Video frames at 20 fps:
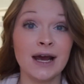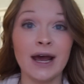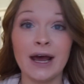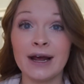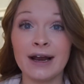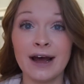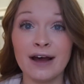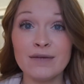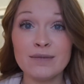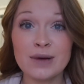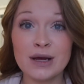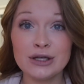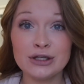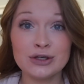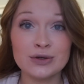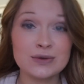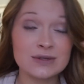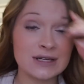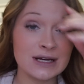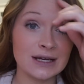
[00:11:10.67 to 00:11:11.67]
And I've been
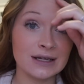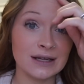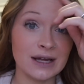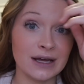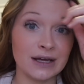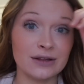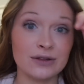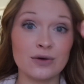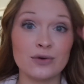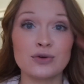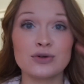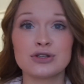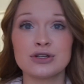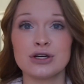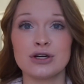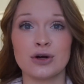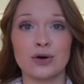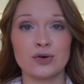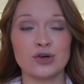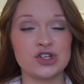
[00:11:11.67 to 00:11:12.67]
using like those,
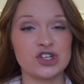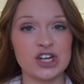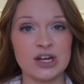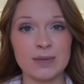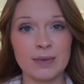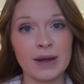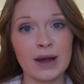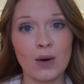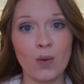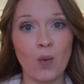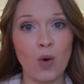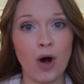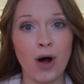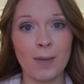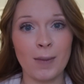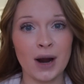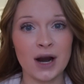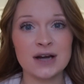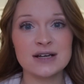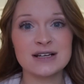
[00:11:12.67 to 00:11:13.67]
cheap like
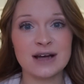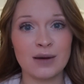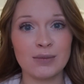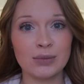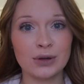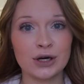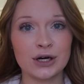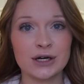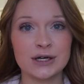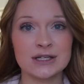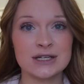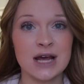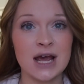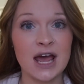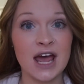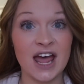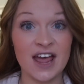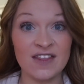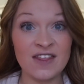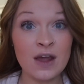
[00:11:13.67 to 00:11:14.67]
Walmart tumblers,
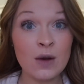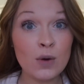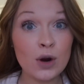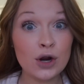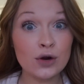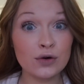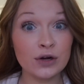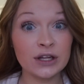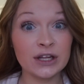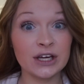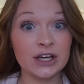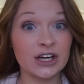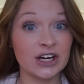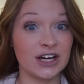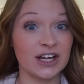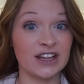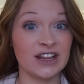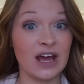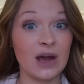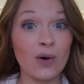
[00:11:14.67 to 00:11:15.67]
and they work really
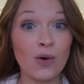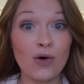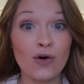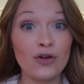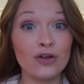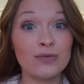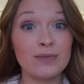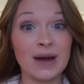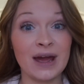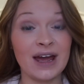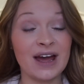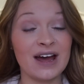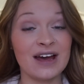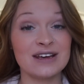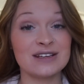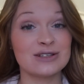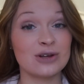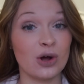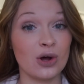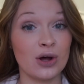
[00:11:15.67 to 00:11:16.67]
good. They hold my
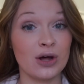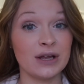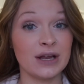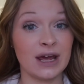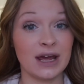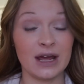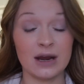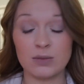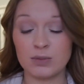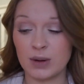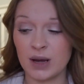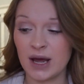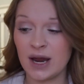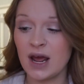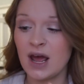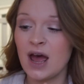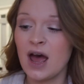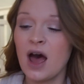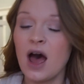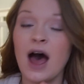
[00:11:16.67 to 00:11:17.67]
ice all night, but
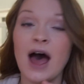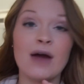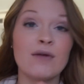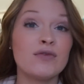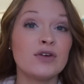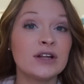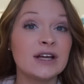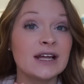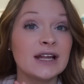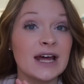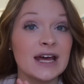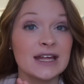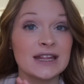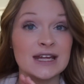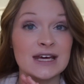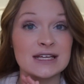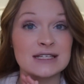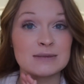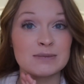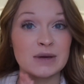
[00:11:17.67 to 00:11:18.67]
I really like
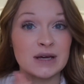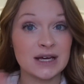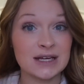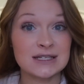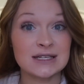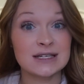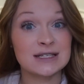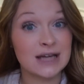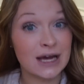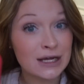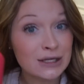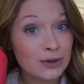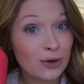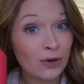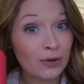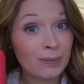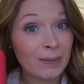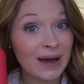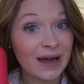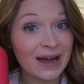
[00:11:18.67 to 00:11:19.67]
this because it does
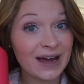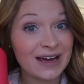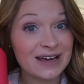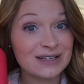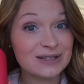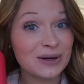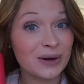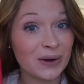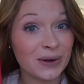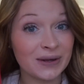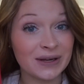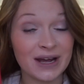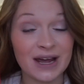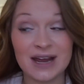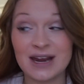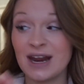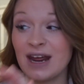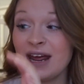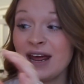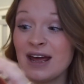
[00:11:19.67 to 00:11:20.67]
hold my ice all
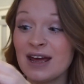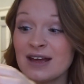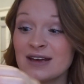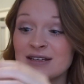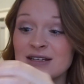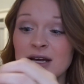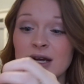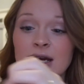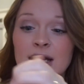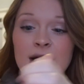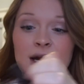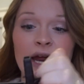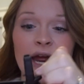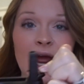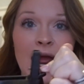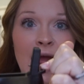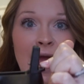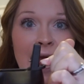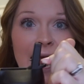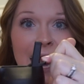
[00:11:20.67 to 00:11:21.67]
night, and
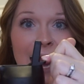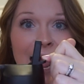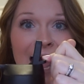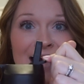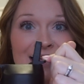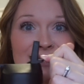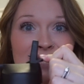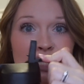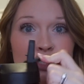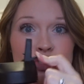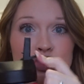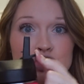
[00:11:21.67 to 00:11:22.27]
it has a